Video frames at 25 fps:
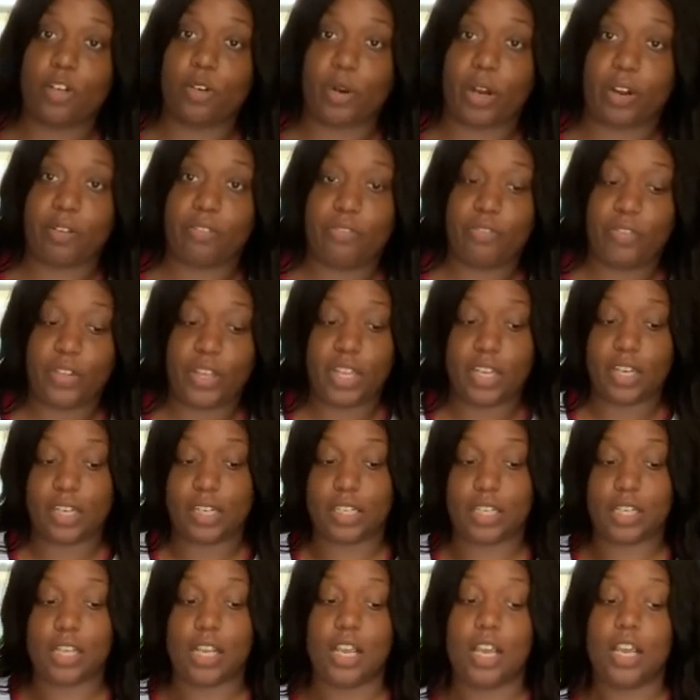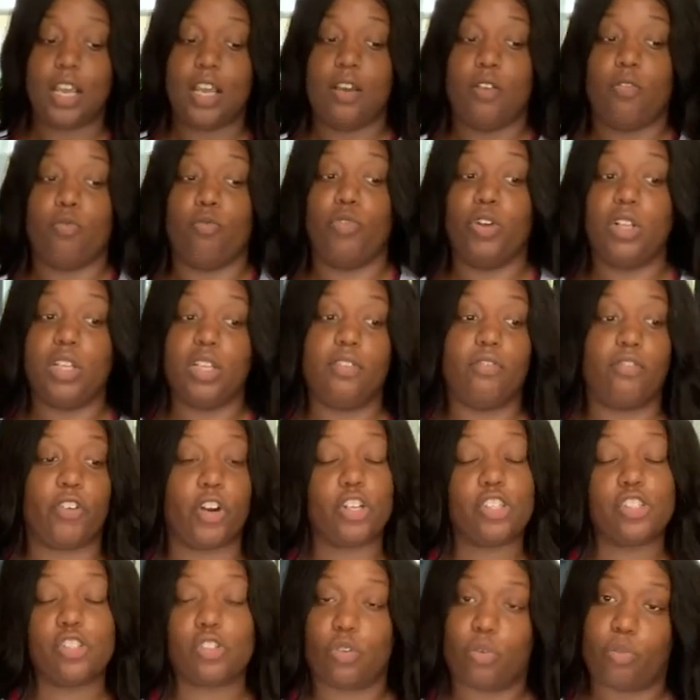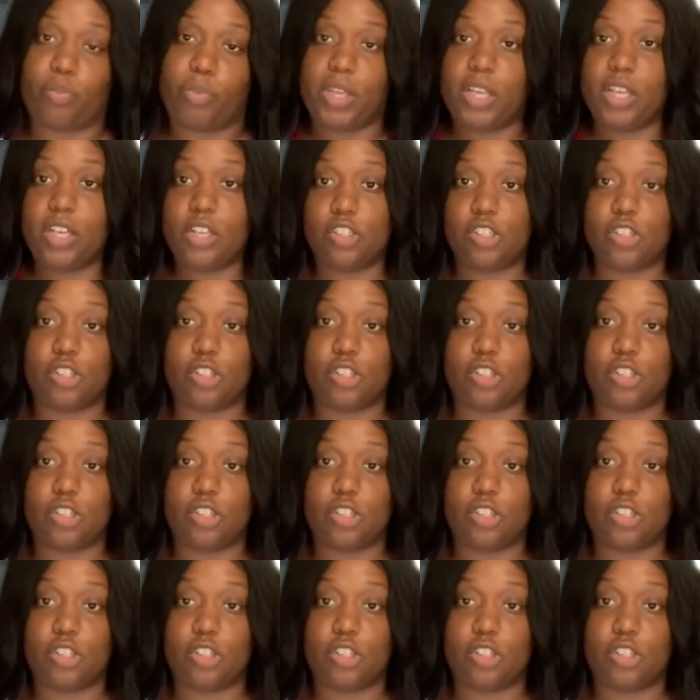Great fit, really versatile piece.